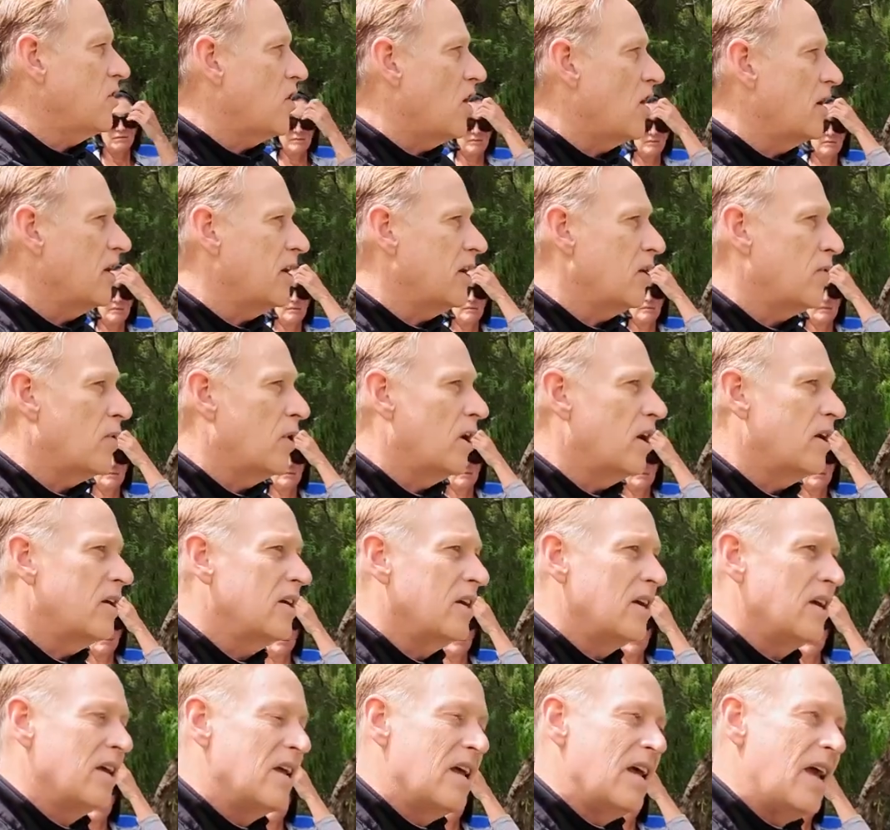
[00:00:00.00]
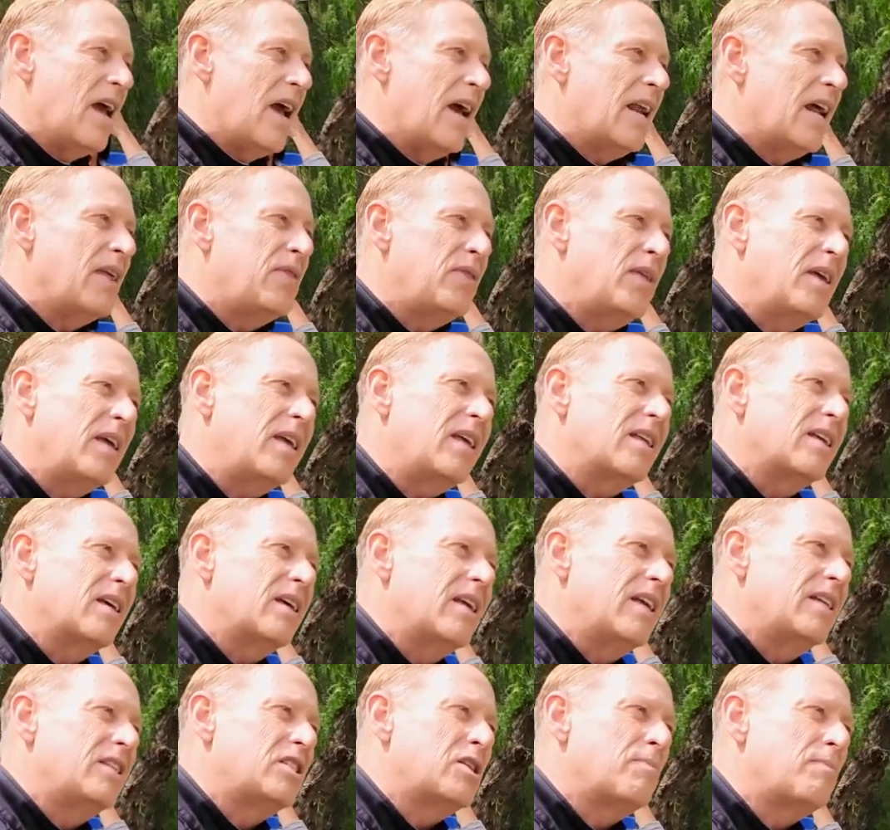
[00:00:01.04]
your dog anywhere. And I think
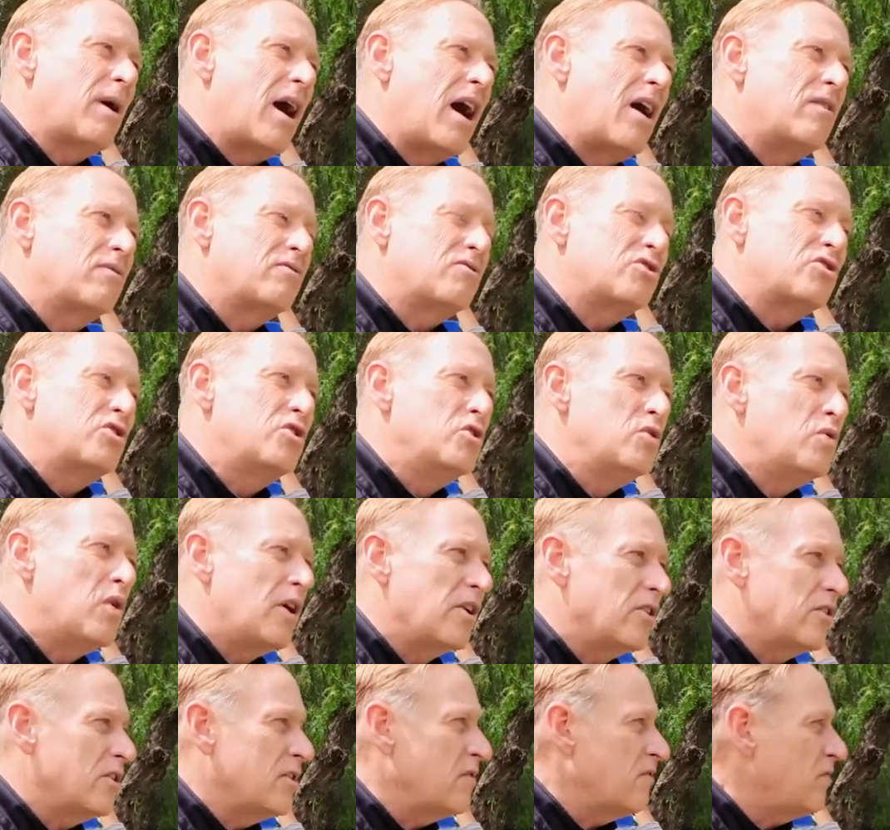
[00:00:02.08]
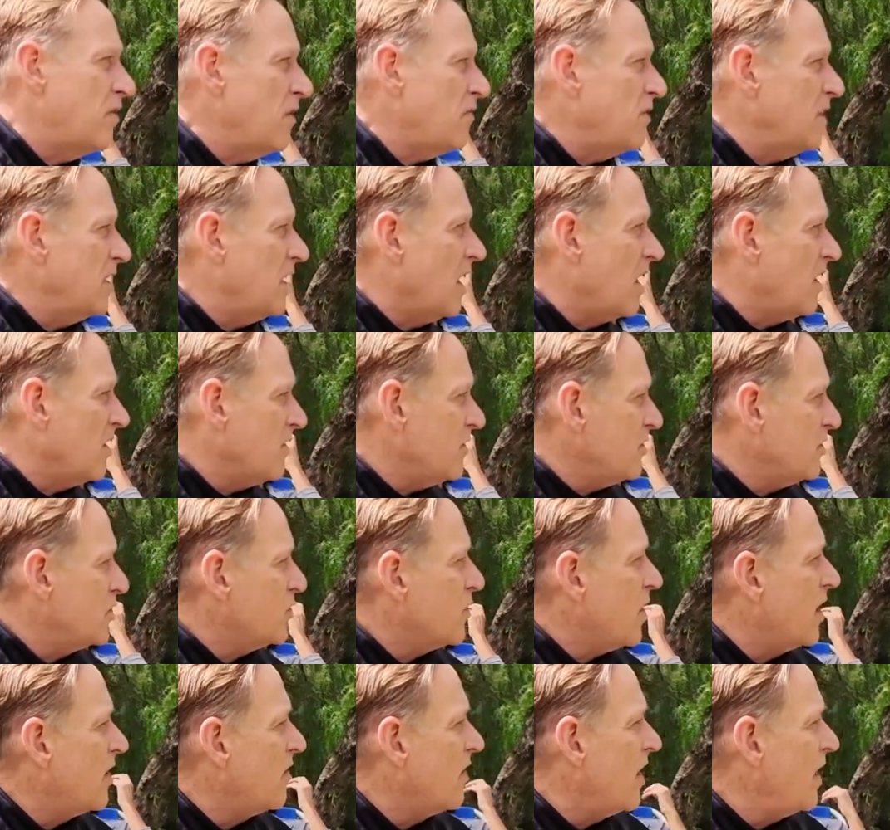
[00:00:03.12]
it's about
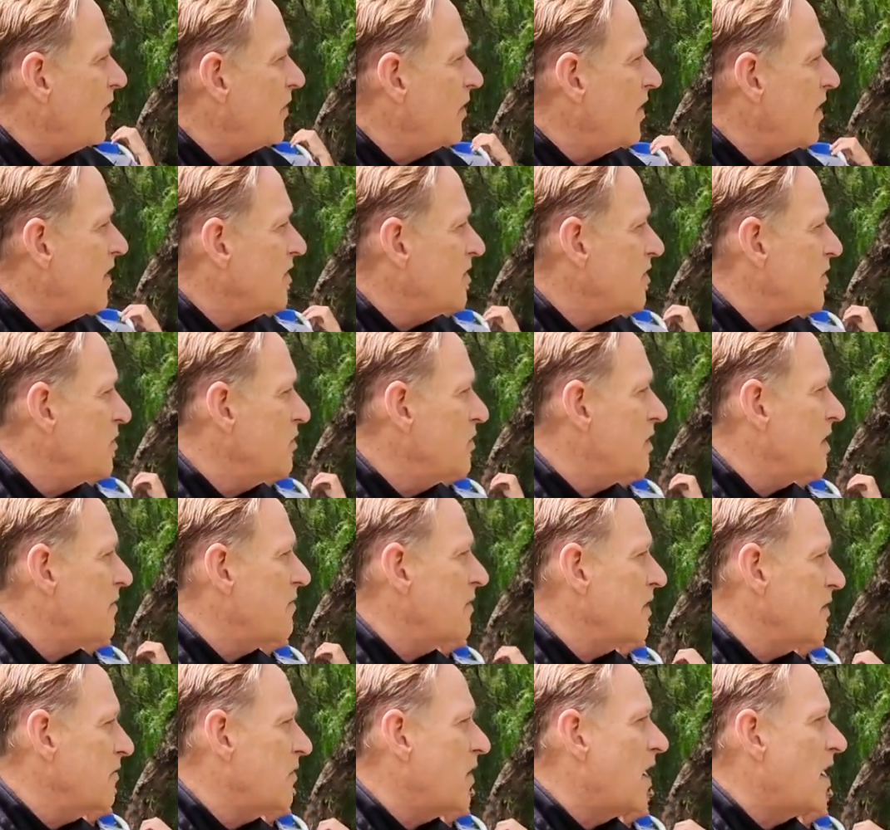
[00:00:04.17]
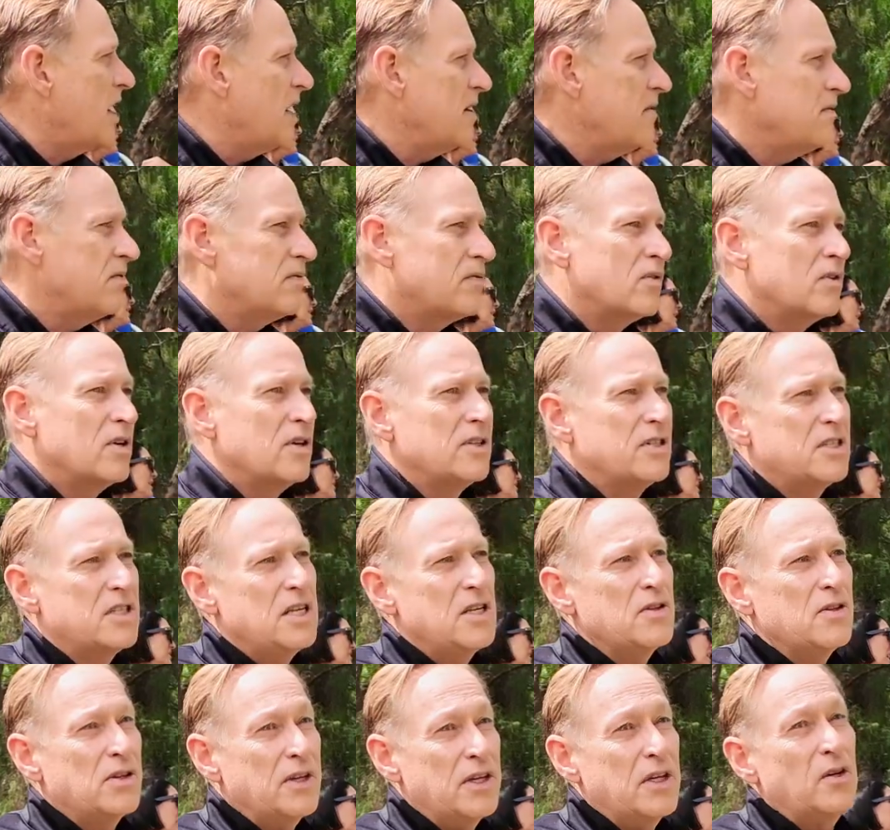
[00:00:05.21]
$250, right around there, $275 for a
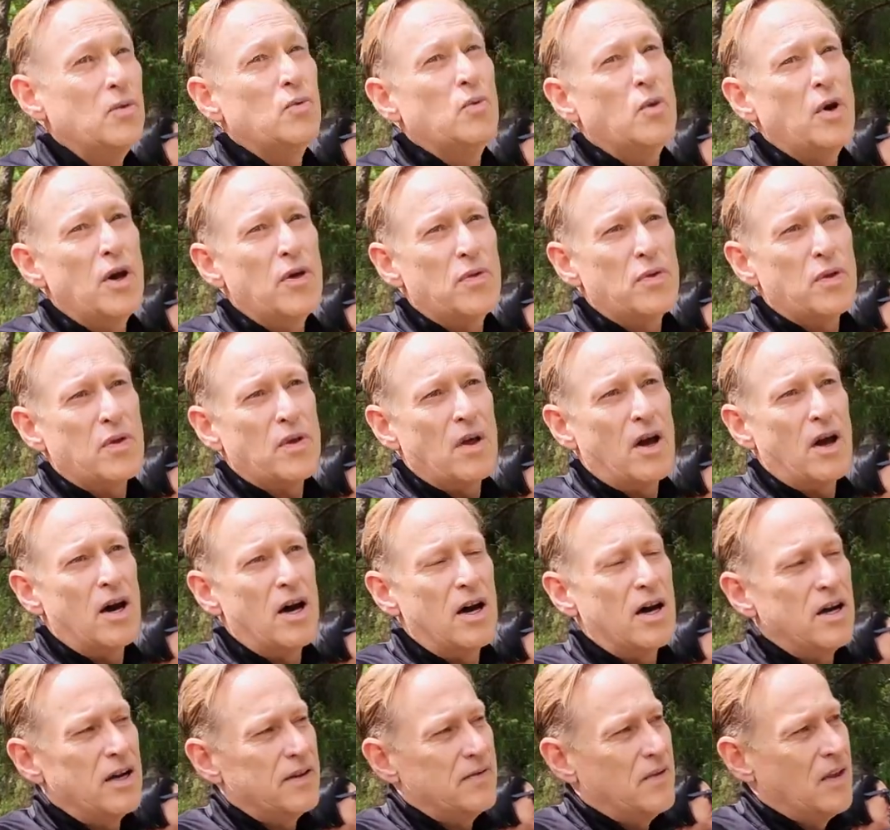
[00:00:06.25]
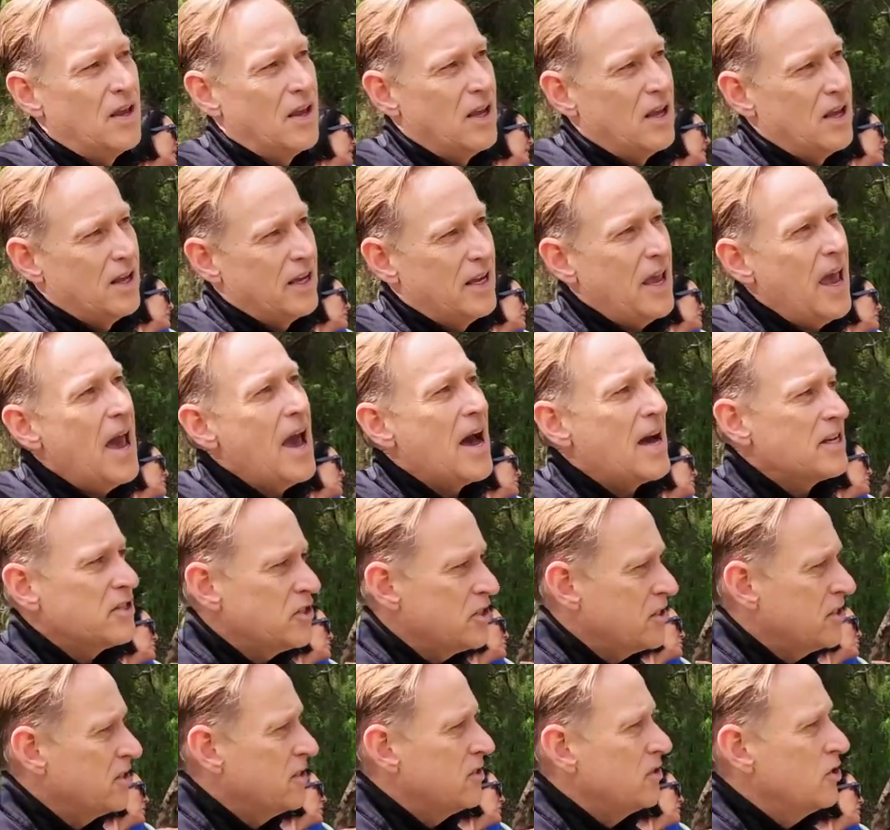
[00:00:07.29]
teeth cleaning with
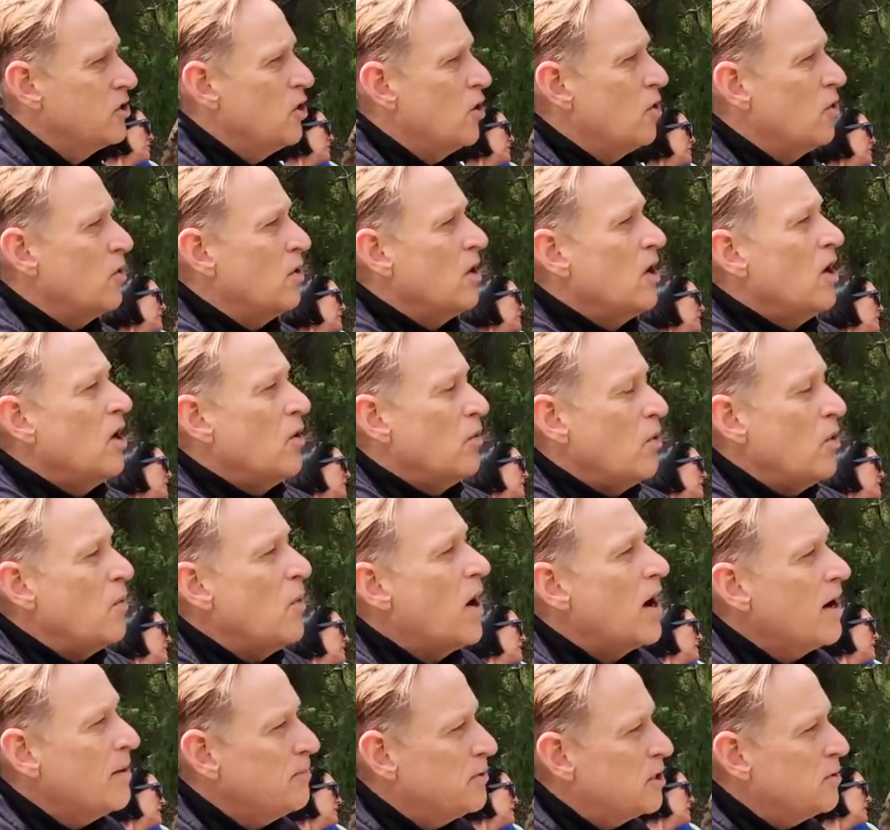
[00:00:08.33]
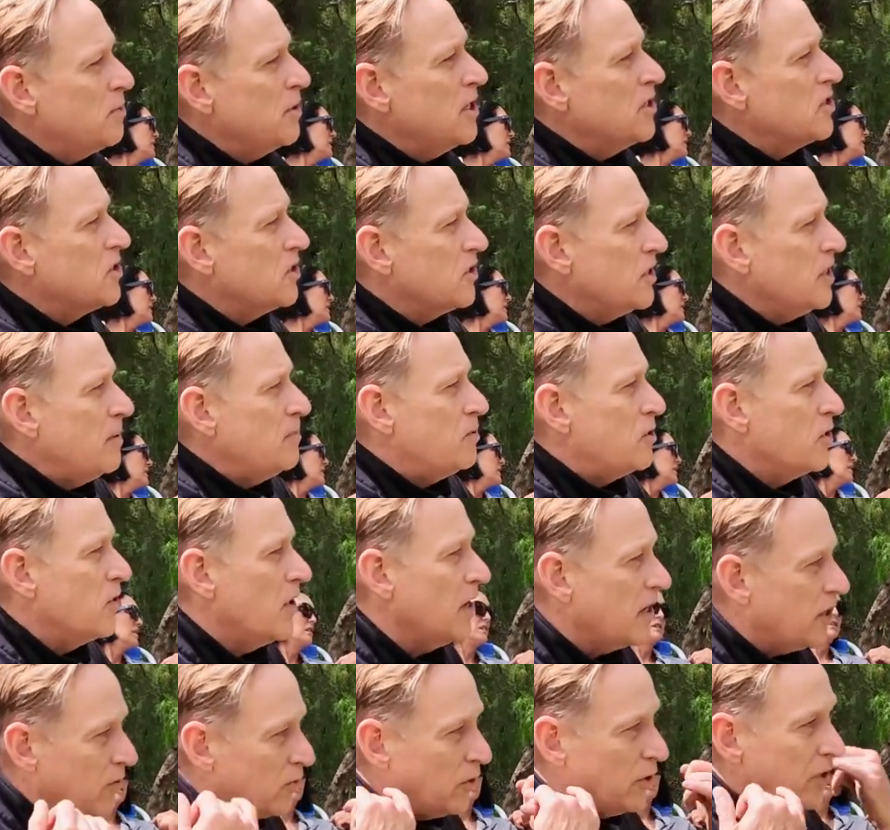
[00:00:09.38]
gas. So we want them to be asleep so
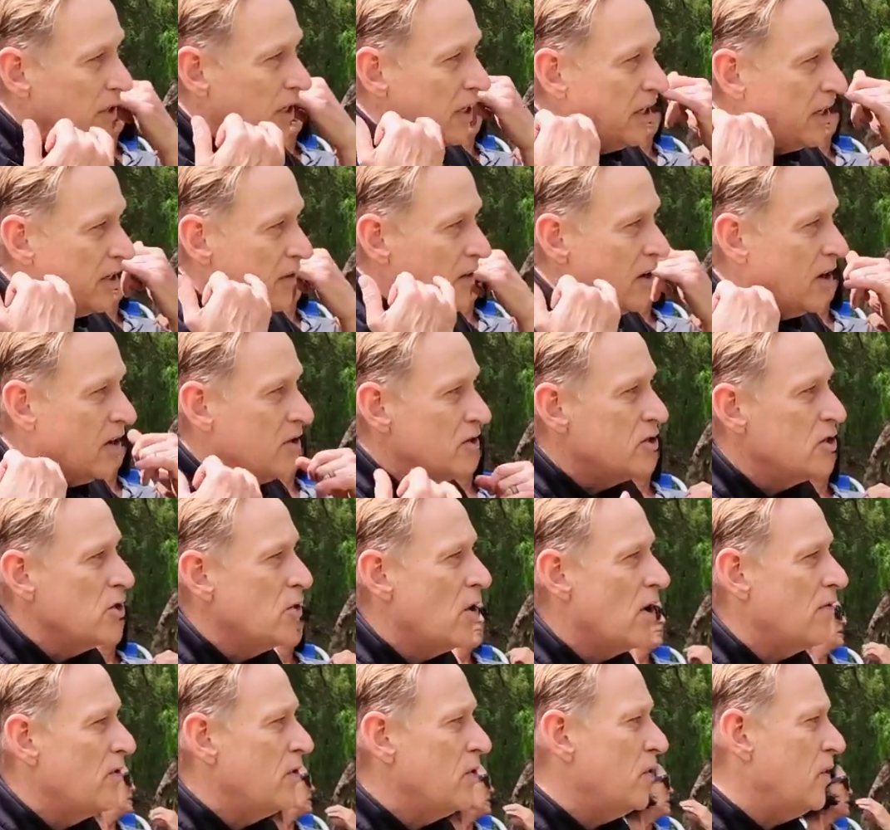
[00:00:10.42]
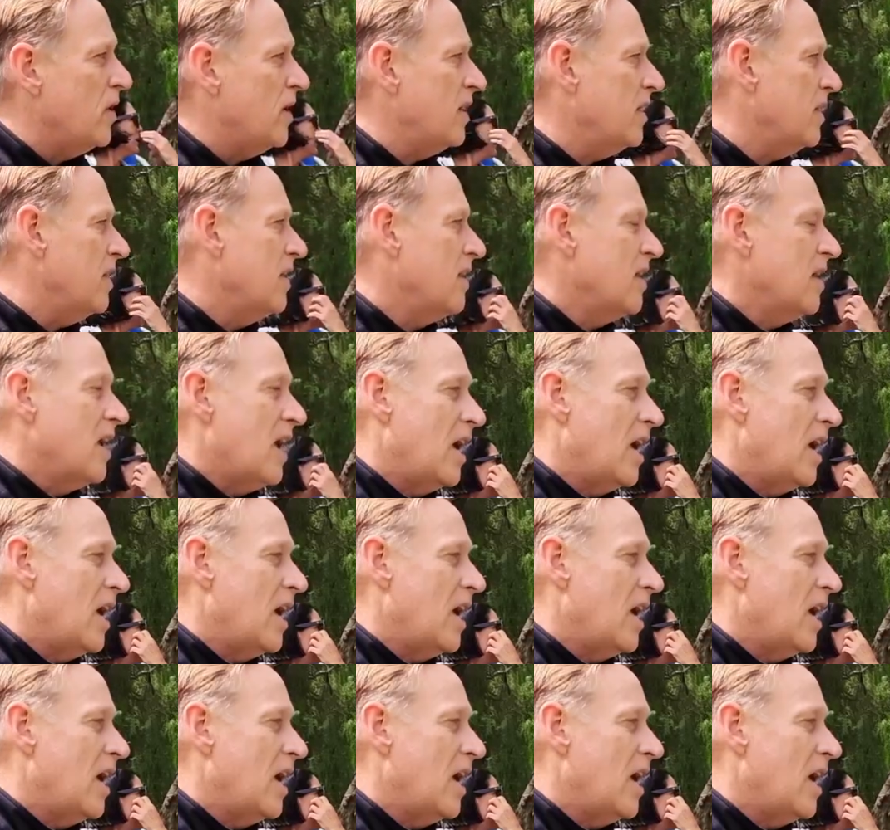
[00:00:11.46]
they can really get in there and do everything.